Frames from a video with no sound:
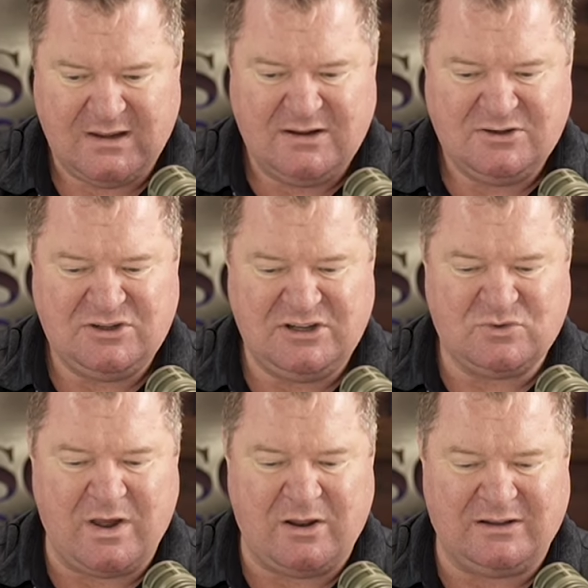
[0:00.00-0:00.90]
She's
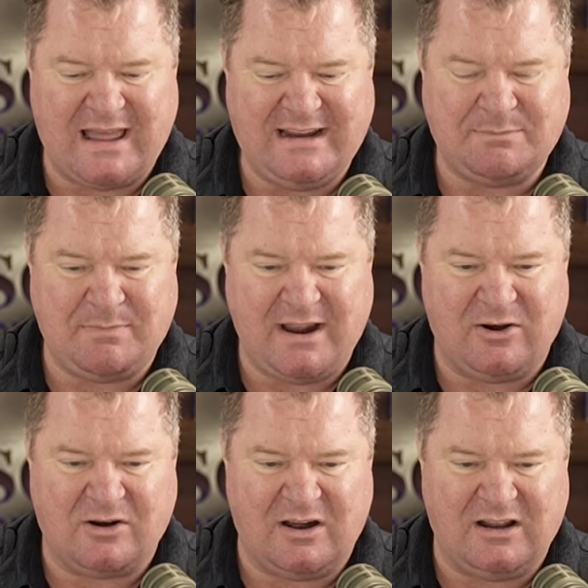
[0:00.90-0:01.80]
well liked by
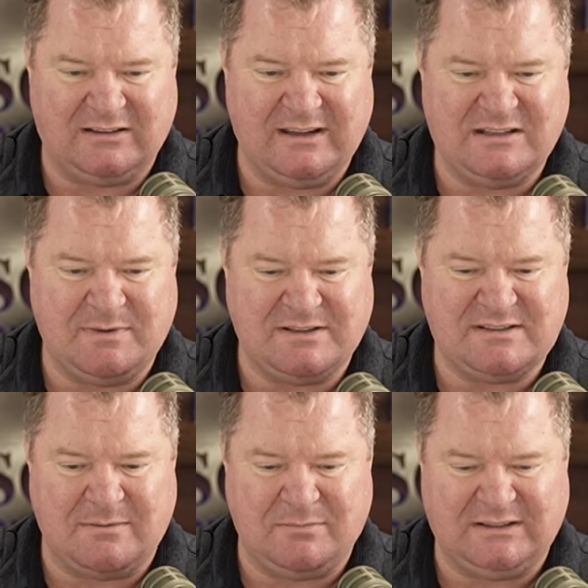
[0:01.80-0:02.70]
her colleagues, but
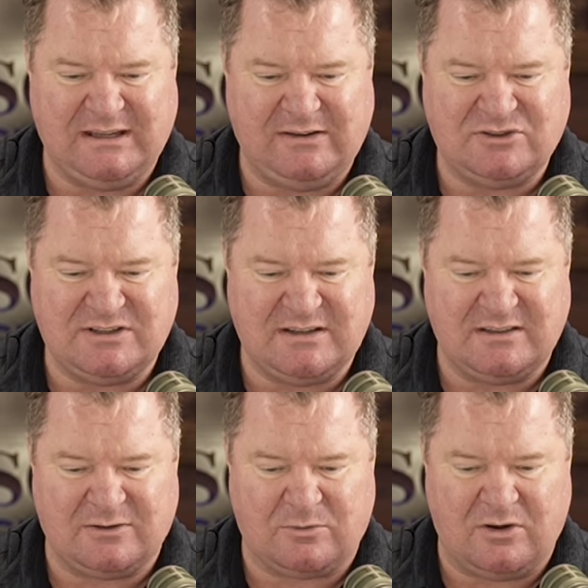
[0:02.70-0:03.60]
some believe she's
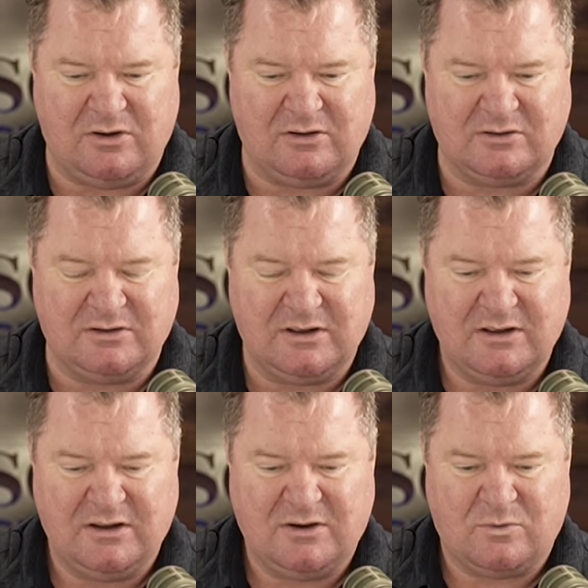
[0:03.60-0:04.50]
in the wrong
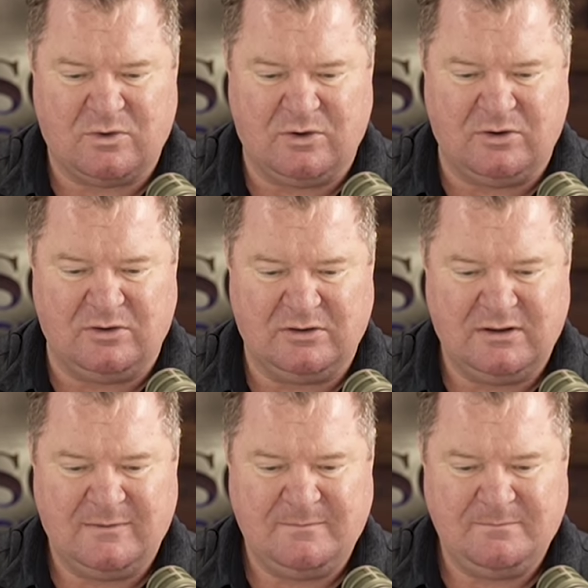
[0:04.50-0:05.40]
role.
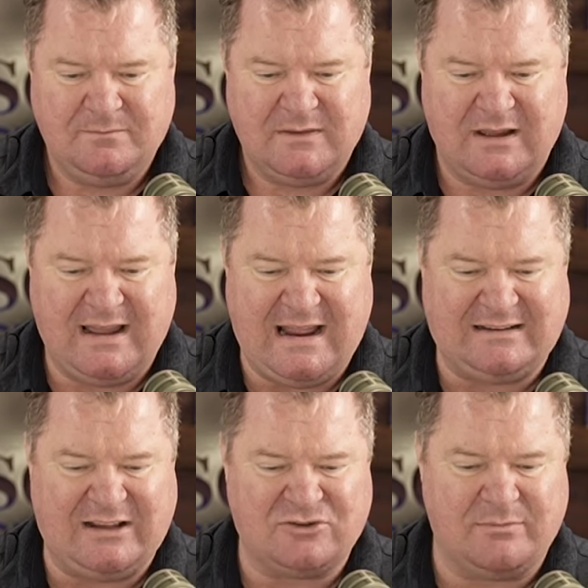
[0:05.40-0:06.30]

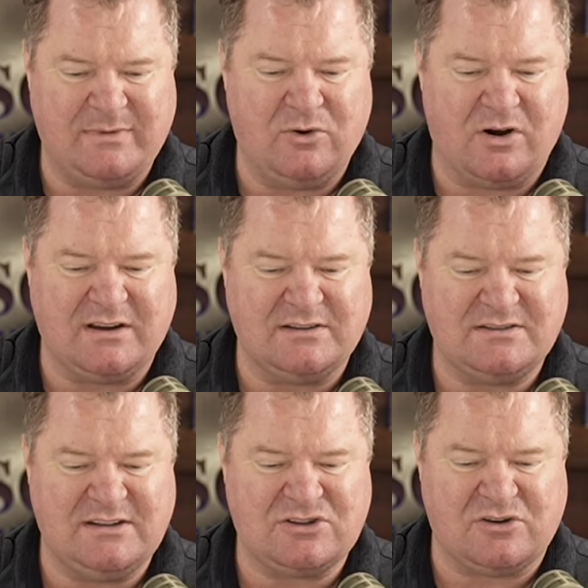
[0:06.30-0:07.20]
Alejandro Mayorkas
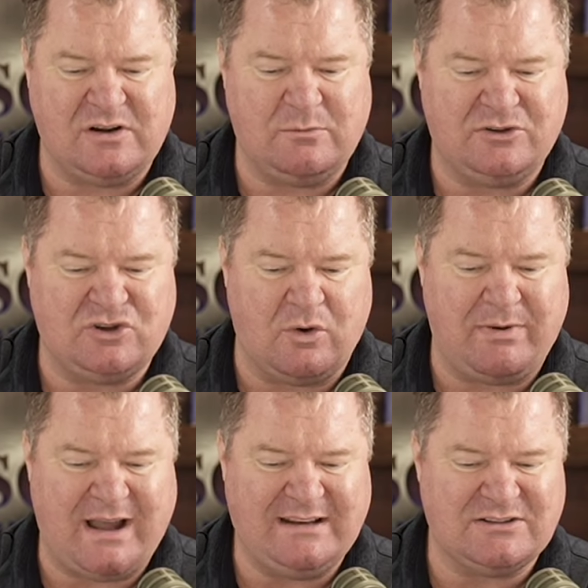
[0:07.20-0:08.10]
disagreed with Joe
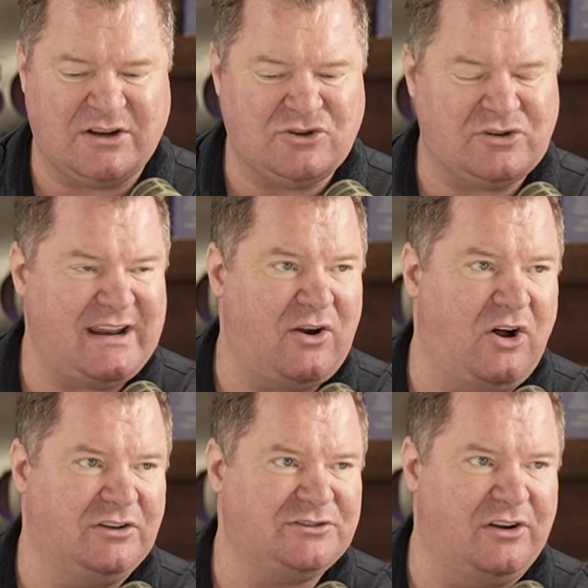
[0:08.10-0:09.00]
Biden's 100-day
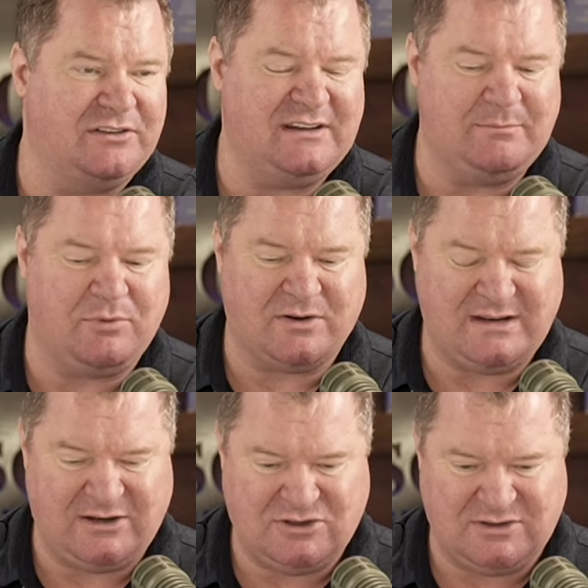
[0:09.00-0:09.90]
halt on
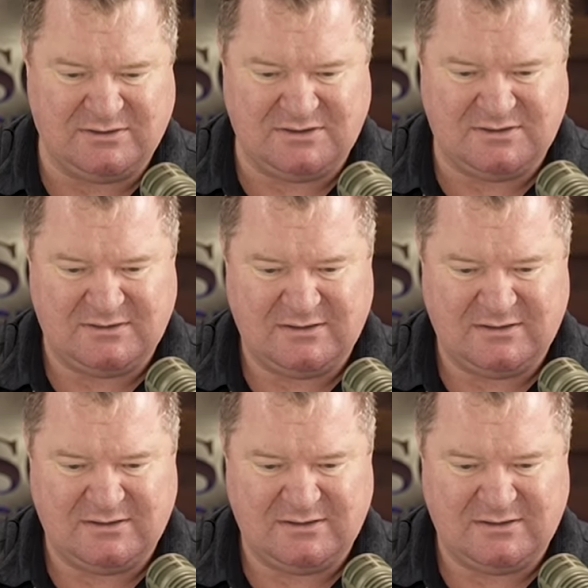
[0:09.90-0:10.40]
deportations,